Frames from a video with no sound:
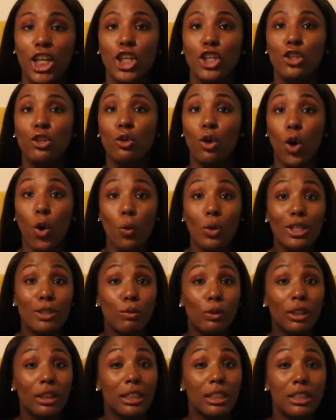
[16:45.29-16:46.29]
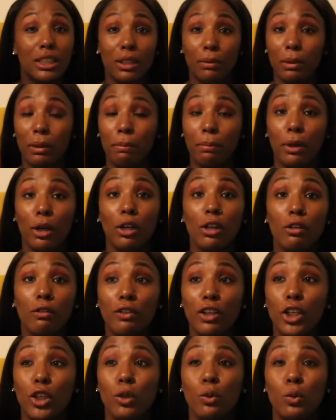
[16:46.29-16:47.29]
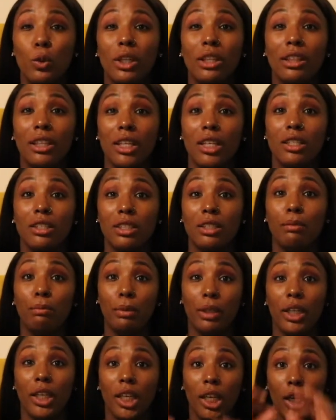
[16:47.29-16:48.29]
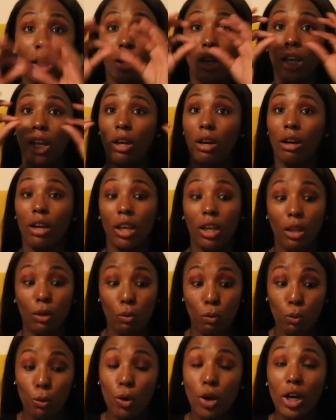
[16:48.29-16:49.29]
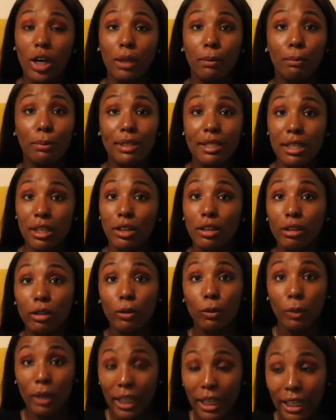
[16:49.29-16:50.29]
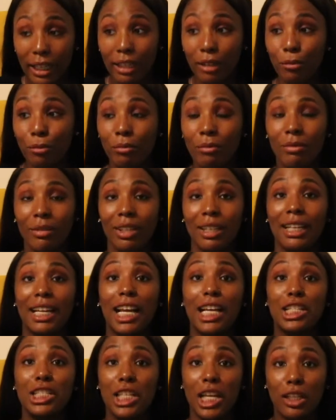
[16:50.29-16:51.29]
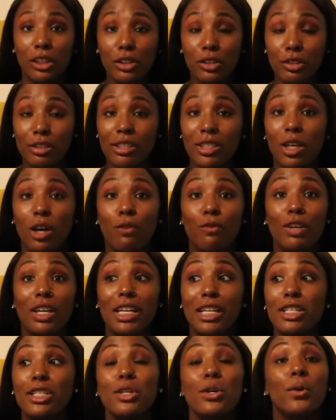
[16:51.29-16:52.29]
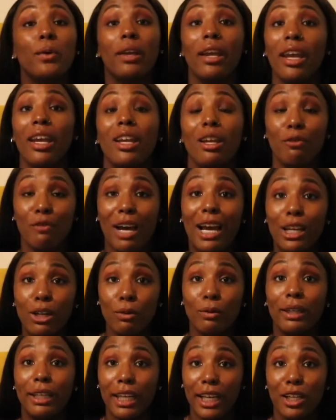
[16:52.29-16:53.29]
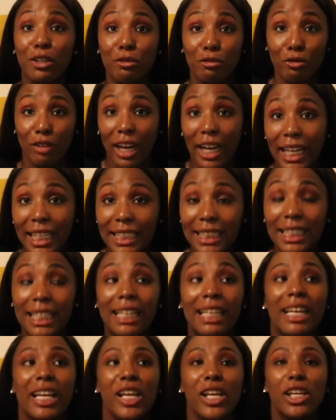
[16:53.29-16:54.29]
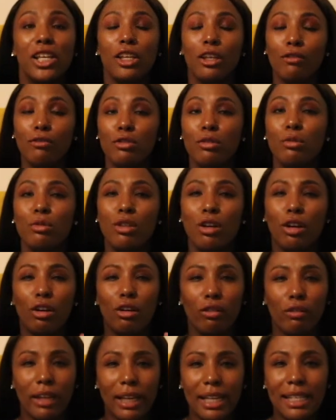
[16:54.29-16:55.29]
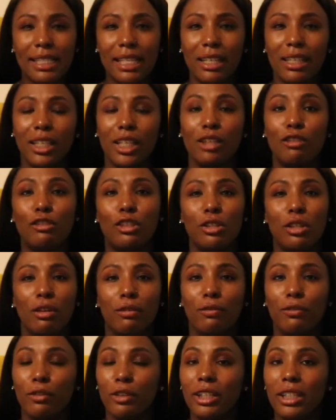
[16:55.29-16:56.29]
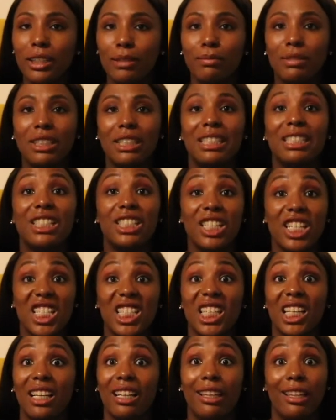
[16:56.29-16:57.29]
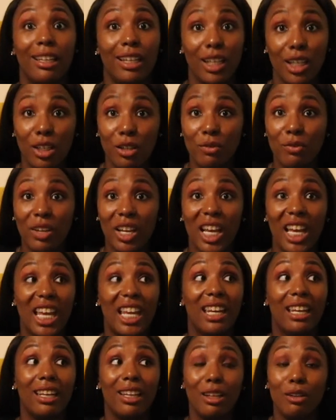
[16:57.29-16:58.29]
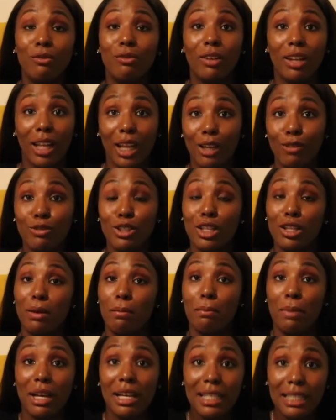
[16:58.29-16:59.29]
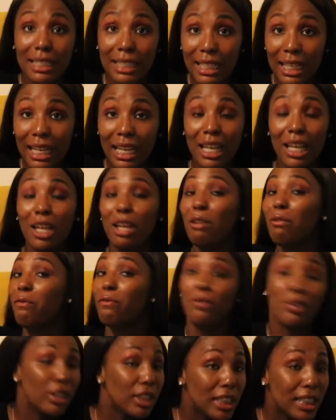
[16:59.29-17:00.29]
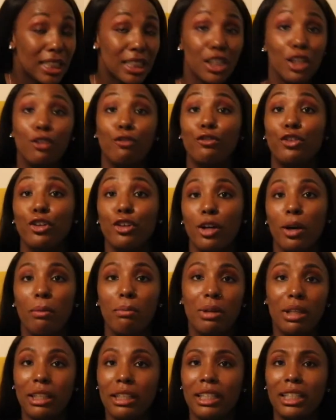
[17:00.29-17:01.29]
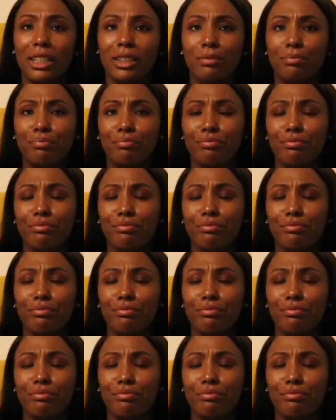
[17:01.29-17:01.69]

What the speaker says: You always want things to be perfect. You want things to be in one particular way. And telling yourself, it's okay if I don't get it right, gives you the grace and it gives you the freedom to just live and live life to the best and fullest of your ability.